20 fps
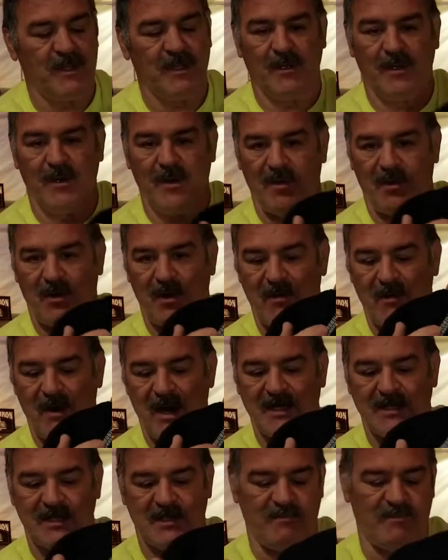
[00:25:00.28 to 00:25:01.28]
logo
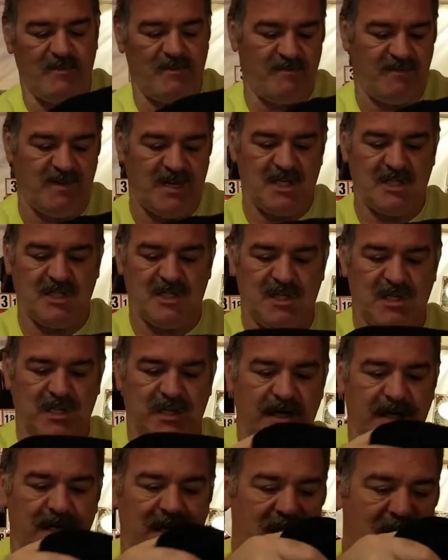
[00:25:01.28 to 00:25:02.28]
has some reflection in
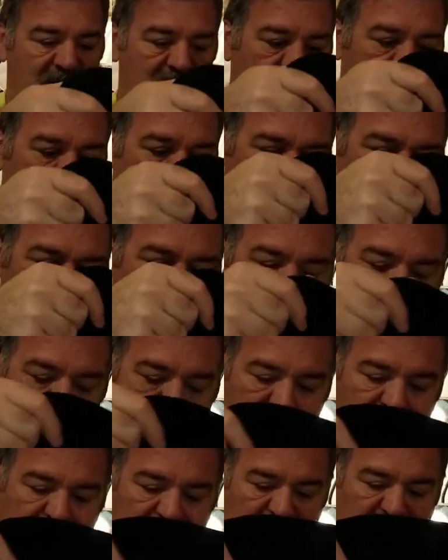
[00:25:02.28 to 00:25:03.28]
it.
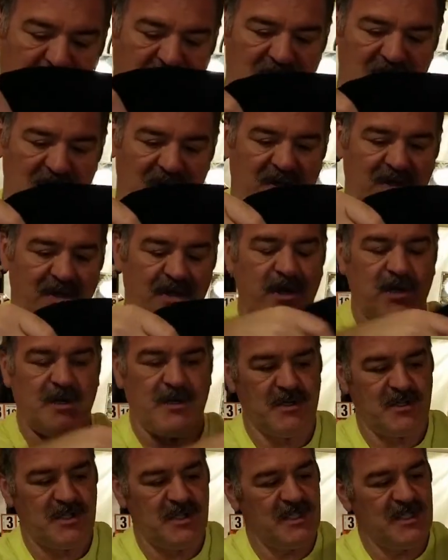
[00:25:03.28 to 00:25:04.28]
But
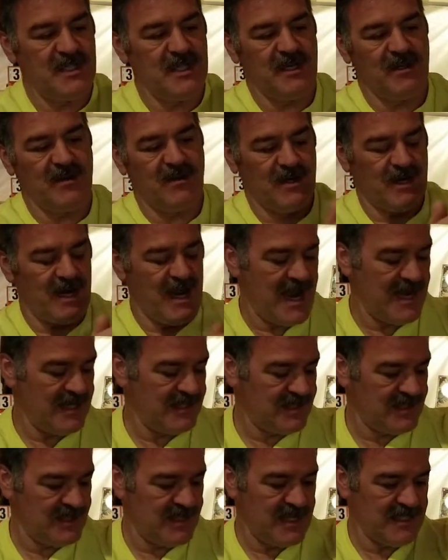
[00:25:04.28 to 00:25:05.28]
you're sitting on that,
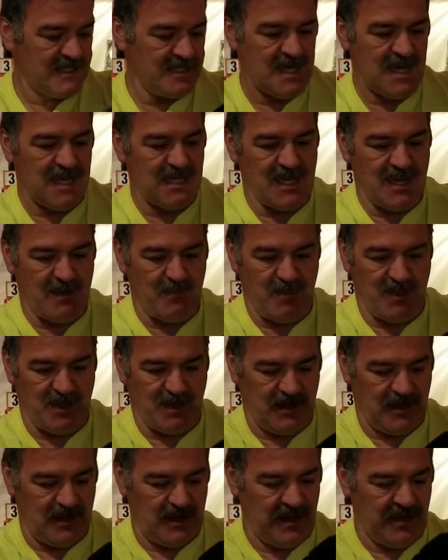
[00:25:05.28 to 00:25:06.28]
so that's not that big a
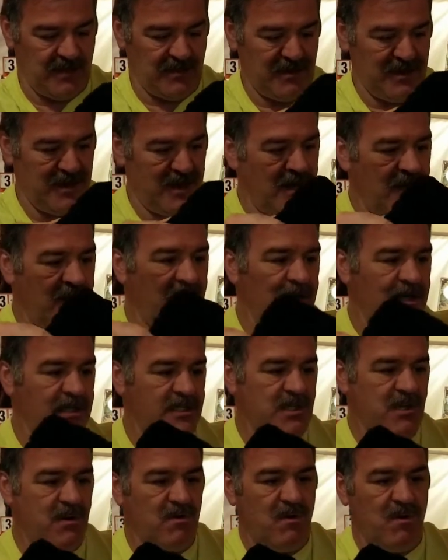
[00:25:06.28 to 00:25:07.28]
deal.
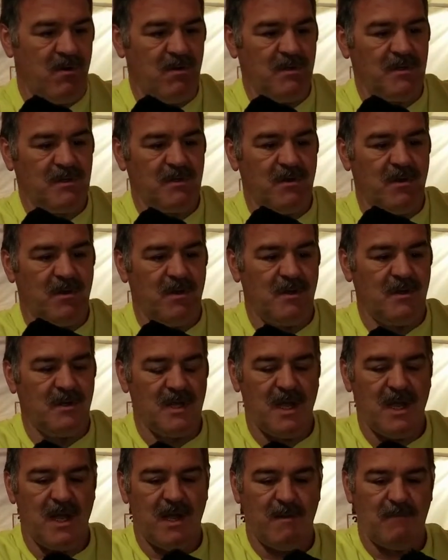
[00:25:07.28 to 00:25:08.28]
So all in all,
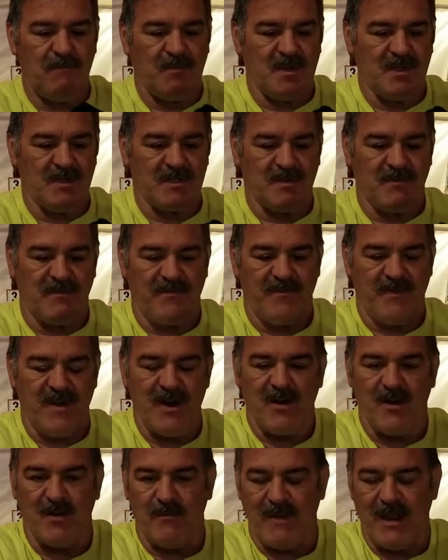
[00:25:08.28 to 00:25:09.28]
there's a
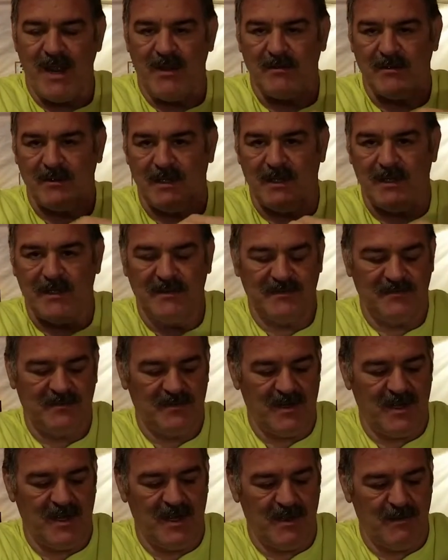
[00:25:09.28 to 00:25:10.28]
fair amount
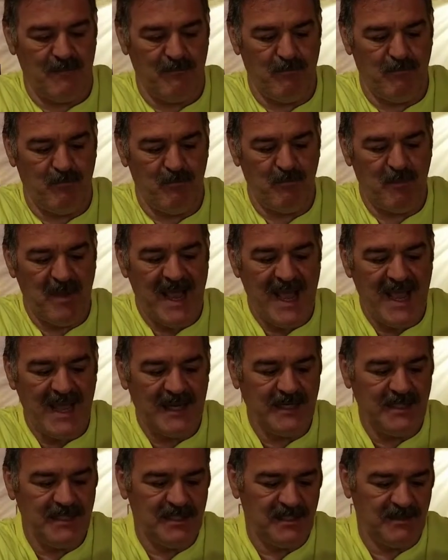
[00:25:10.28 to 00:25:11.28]
of
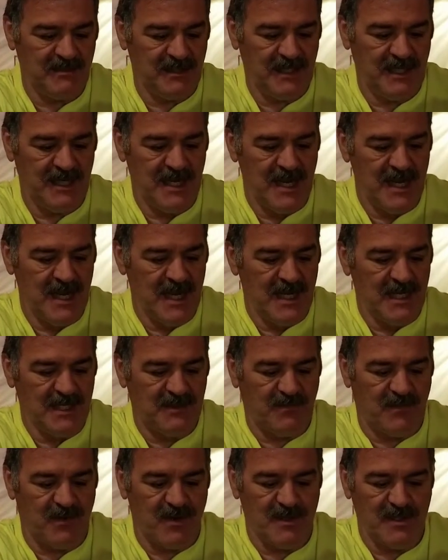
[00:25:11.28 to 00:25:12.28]
padding to it. As
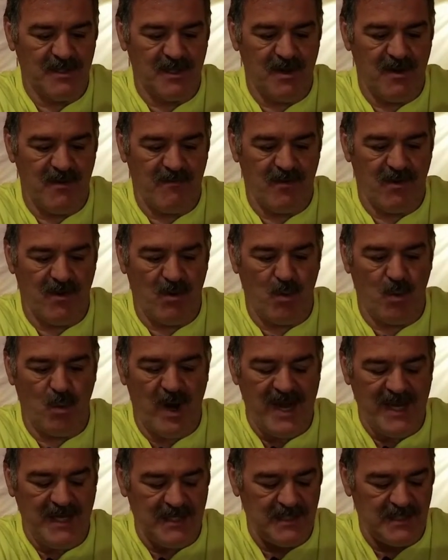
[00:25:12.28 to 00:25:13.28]
far as the overall
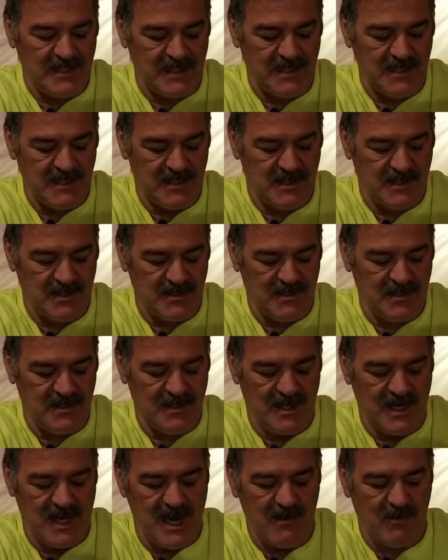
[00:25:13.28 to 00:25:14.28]
weight is
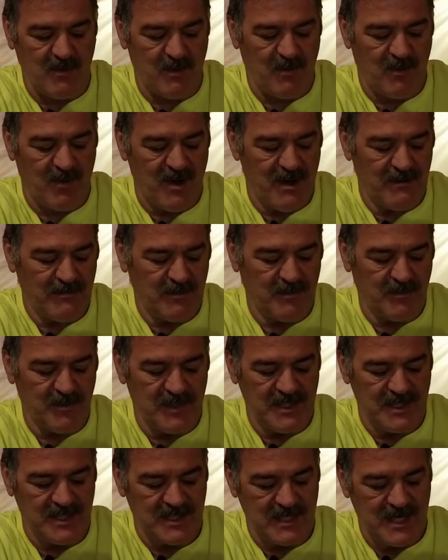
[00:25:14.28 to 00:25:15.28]
concerned, I would probably
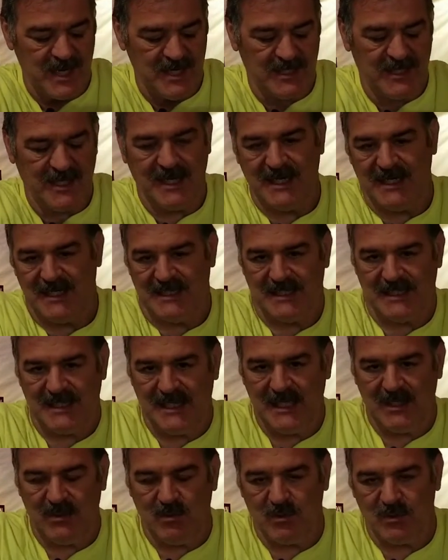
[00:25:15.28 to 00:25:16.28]
say that it's
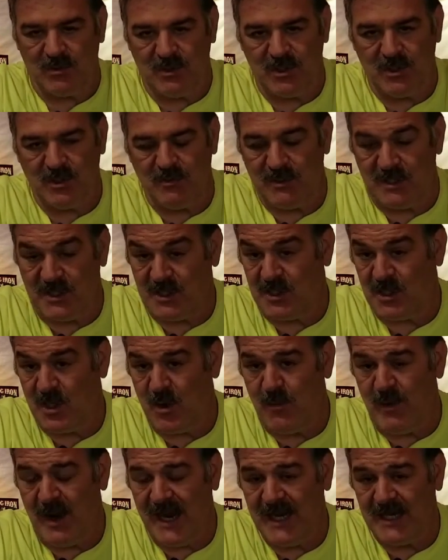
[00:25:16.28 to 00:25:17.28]
equal to a snow
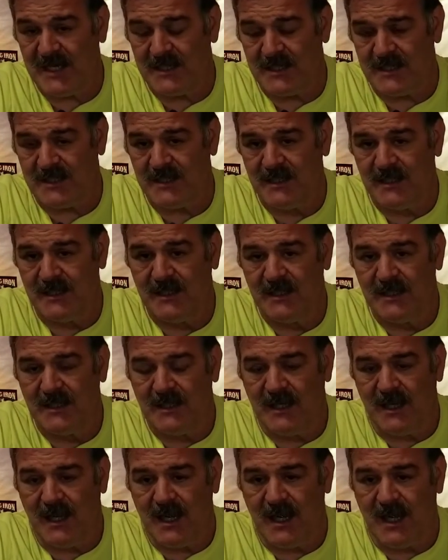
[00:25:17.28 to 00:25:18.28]
pant
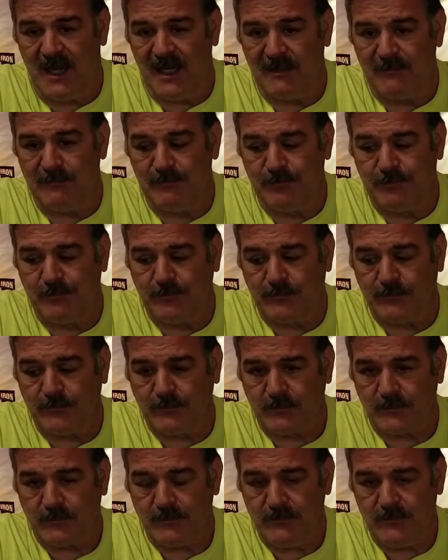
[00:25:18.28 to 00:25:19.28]

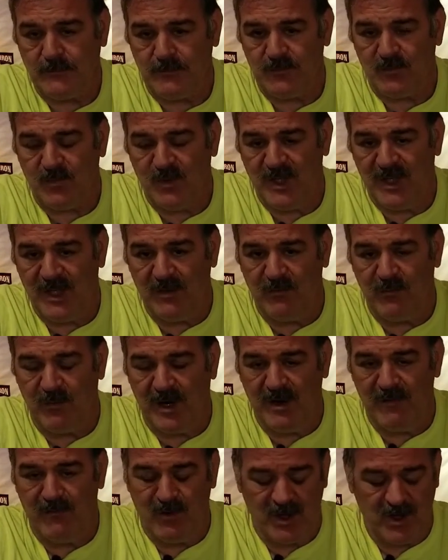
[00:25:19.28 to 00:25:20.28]
in
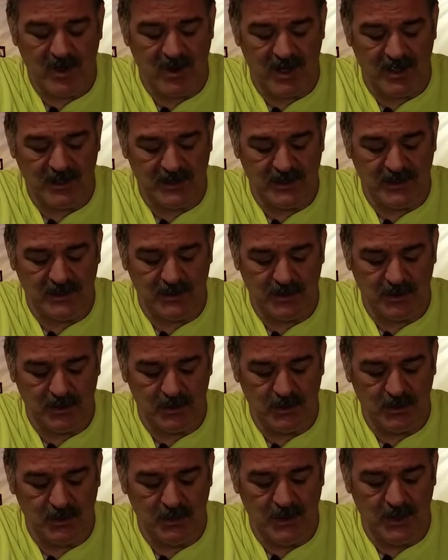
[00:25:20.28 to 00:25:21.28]
regard to